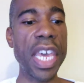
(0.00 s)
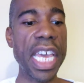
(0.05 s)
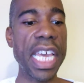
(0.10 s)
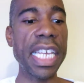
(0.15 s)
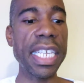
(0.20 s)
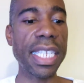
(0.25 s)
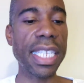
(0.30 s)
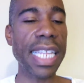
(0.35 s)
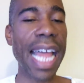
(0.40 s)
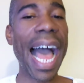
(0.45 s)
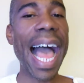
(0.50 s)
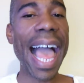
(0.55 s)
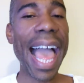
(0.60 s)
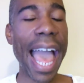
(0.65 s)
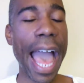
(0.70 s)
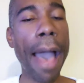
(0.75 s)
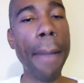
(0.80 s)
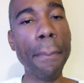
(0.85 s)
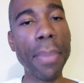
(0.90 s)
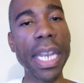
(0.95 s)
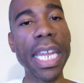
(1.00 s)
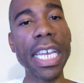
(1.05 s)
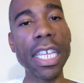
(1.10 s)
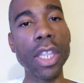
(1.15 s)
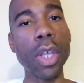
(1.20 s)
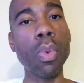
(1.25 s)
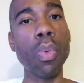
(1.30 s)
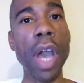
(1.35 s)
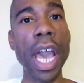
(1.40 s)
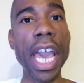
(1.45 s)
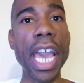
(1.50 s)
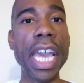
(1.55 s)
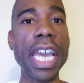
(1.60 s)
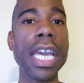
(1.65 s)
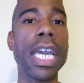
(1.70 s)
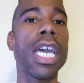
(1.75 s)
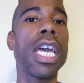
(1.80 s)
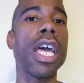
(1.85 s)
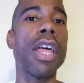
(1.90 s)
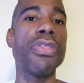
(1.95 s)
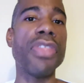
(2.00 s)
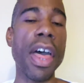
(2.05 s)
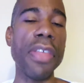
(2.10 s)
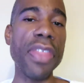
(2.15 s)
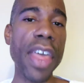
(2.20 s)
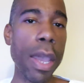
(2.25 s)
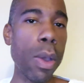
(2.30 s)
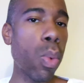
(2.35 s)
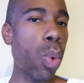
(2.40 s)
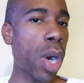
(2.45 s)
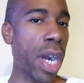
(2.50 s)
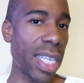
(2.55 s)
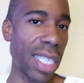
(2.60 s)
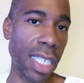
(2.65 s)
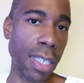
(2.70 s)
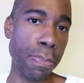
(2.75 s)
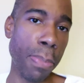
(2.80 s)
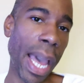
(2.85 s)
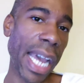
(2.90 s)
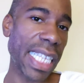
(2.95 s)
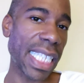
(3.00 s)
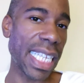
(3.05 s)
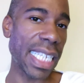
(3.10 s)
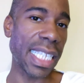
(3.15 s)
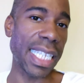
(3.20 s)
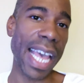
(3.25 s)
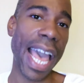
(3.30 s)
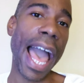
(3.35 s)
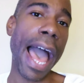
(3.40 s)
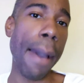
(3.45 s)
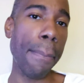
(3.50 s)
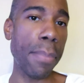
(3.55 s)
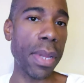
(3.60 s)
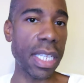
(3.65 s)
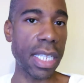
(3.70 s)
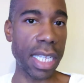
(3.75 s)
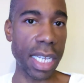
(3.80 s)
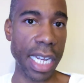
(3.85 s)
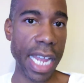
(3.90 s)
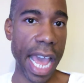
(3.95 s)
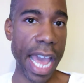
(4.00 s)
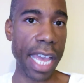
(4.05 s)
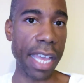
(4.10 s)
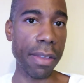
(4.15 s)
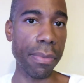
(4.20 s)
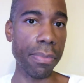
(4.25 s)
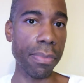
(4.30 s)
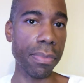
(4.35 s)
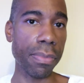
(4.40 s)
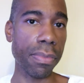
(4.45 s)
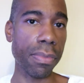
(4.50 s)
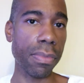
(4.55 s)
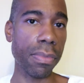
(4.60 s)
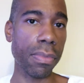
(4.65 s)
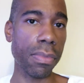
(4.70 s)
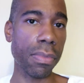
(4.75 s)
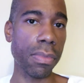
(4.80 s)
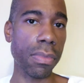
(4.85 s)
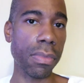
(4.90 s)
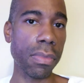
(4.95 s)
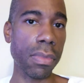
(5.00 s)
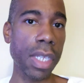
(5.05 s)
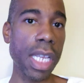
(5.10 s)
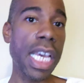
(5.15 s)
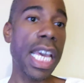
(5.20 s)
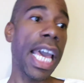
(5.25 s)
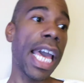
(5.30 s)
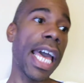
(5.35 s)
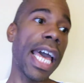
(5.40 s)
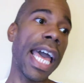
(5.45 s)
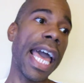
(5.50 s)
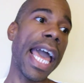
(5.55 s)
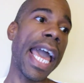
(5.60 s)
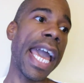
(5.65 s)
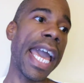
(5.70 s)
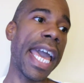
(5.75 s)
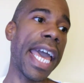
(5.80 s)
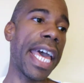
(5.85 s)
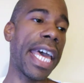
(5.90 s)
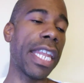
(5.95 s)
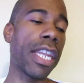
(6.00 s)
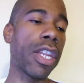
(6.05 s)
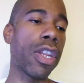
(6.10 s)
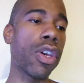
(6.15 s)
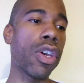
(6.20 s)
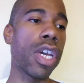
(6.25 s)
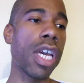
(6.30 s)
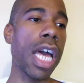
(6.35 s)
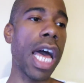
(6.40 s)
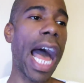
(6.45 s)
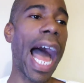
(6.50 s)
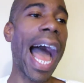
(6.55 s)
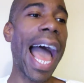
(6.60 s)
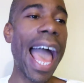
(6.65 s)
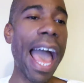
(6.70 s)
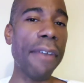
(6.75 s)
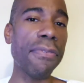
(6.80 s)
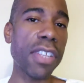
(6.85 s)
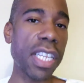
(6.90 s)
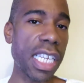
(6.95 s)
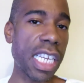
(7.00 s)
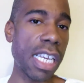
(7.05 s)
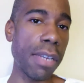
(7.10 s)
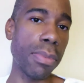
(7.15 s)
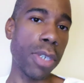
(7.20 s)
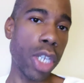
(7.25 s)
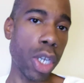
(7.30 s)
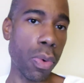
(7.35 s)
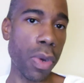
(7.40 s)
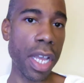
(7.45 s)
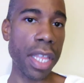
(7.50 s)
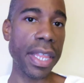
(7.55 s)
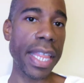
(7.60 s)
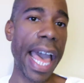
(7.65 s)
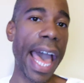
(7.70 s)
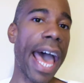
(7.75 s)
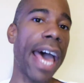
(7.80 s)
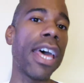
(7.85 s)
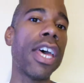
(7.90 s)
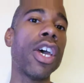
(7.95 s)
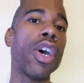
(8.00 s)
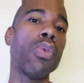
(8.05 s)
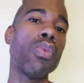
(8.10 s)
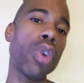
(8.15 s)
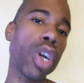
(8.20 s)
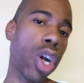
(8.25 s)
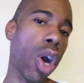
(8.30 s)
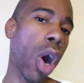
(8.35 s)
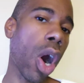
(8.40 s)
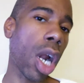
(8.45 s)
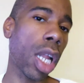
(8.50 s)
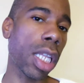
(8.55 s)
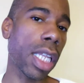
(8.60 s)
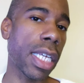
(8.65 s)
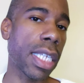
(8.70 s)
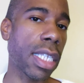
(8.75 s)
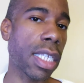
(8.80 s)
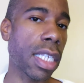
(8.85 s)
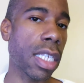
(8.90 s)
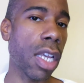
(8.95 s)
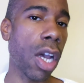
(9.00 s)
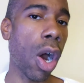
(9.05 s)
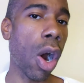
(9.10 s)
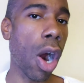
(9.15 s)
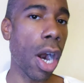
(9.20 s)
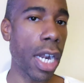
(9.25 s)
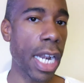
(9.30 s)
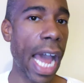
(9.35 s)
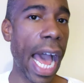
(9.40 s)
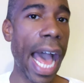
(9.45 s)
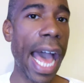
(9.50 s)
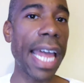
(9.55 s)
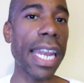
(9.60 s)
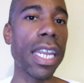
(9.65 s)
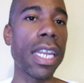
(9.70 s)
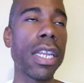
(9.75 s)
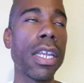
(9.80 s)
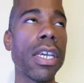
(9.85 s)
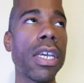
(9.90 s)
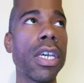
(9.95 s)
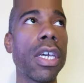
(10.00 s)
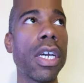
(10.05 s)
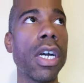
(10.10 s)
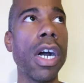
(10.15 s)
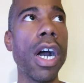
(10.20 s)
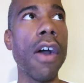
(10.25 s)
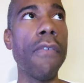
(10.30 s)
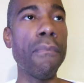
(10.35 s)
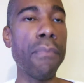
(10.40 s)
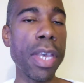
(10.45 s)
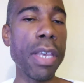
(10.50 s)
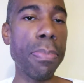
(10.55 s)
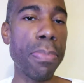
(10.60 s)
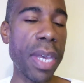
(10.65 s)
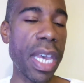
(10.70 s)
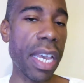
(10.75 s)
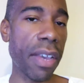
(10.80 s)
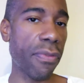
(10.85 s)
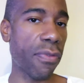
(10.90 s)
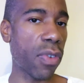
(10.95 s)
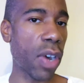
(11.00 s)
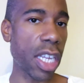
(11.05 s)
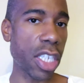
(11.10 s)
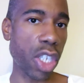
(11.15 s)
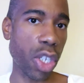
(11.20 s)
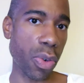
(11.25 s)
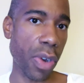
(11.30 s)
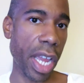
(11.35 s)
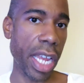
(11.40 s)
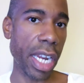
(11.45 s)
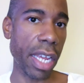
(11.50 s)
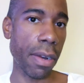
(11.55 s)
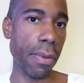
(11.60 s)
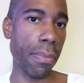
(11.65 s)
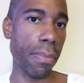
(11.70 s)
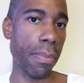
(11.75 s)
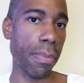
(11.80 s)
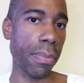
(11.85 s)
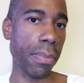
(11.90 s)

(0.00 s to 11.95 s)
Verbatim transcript: things not happening the way that they were expected to happen today. And I have to keep doing that regardless or not of me being frustrated.